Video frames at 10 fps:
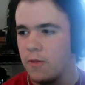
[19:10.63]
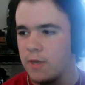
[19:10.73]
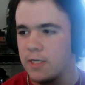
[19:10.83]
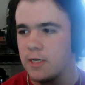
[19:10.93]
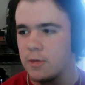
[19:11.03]

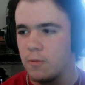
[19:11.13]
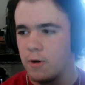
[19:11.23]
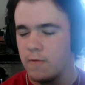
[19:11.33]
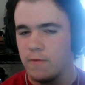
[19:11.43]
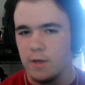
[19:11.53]
This is
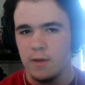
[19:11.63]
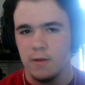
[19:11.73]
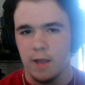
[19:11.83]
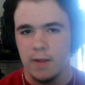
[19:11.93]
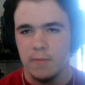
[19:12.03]
one of the
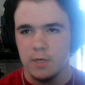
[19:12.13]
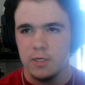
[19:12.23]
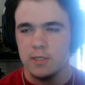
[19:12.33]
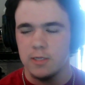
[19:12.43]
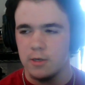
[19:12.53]
like
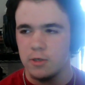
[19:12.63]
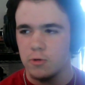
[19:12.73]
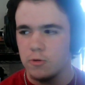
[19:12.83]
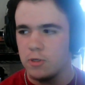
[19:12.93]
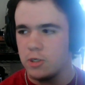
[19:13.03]
missions that
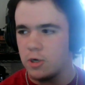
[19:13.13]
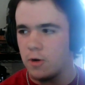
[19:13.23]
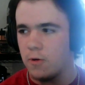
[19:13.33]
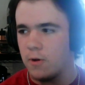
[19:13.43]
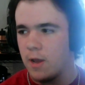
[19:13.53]
truly
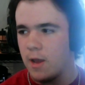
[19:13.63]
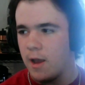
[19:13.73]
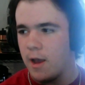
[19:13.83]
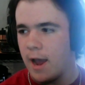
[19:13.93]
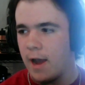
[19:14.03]
showed
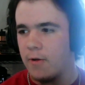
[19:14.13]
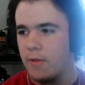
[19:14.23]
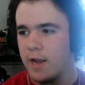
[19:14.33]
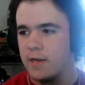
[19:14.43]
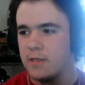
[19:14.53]
how
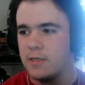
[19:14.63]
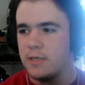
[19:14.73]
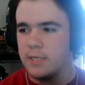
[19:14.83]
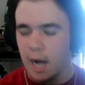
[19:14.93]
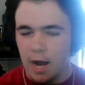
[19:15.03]
like
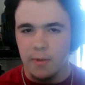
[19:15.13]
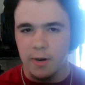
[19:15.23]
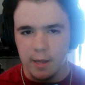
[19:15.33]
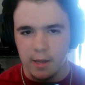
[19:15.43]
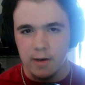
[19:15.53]

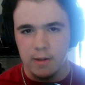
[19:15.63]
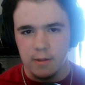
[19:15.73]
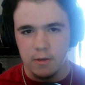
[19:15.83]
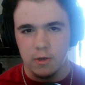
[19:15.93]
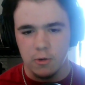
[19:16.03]
dominant
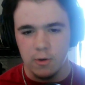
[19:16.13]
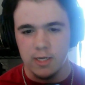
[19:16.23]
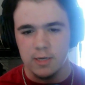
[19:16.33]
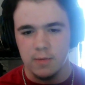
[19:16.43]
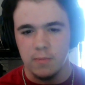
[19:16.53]
the
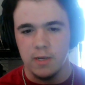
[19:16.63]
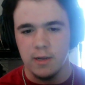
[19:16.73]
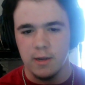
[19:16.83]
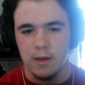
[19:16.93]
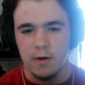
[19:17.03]
U.S. can
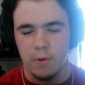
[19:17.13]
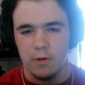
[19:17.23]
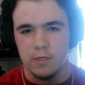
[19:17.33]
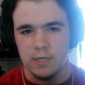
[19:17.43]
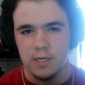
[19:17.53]
be in a
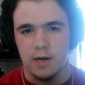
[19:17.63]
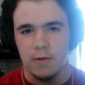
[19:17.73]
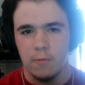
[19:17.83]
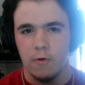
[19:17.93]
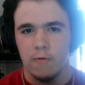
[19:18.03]
multi-sided
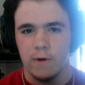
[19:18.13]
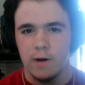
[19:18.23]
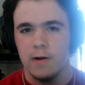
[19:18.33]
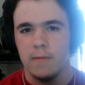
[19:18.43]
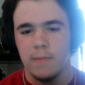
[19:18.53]
warfare.